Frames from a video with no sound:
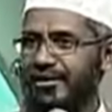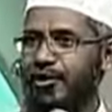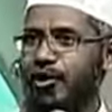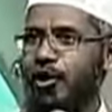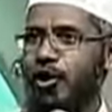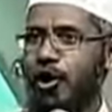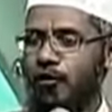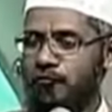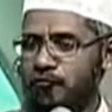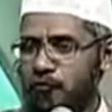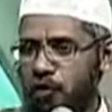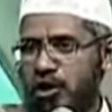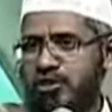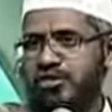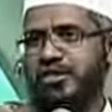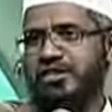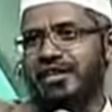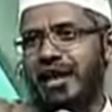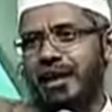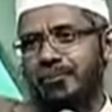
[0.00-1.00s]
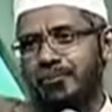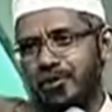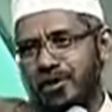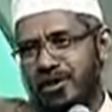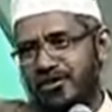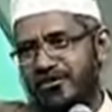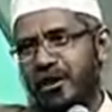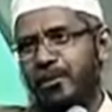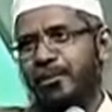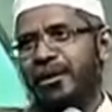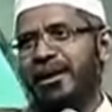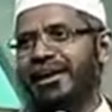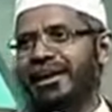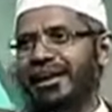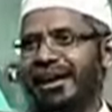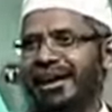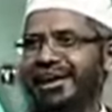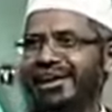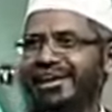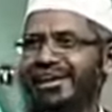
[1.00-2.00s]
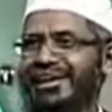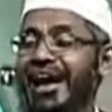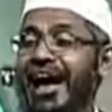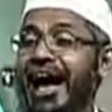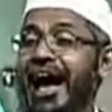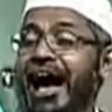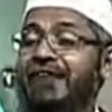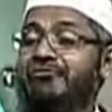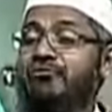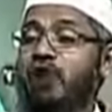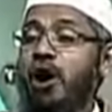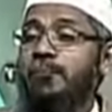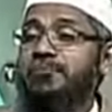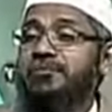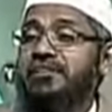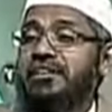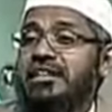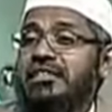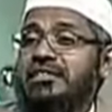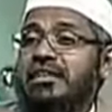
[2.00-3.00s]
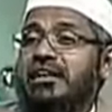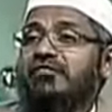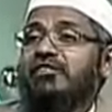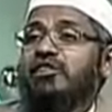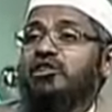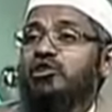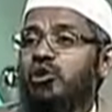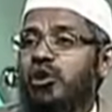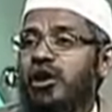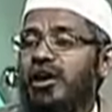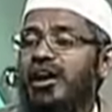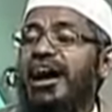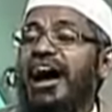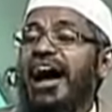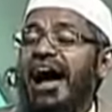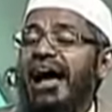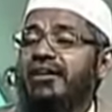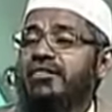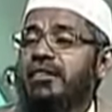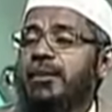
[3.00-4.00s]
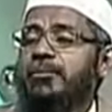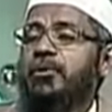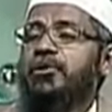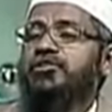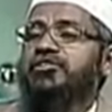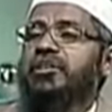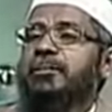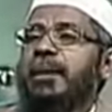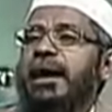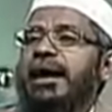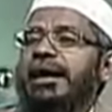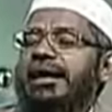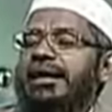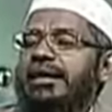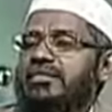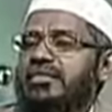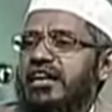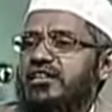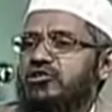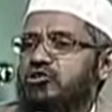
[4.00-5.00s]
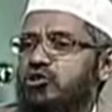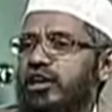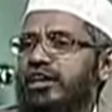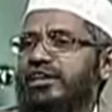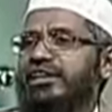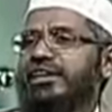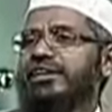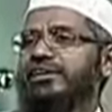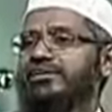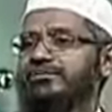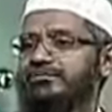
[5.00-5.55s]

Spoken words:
or if your sister happens to live in America, and the option is given to her, and suppose the market is saturated,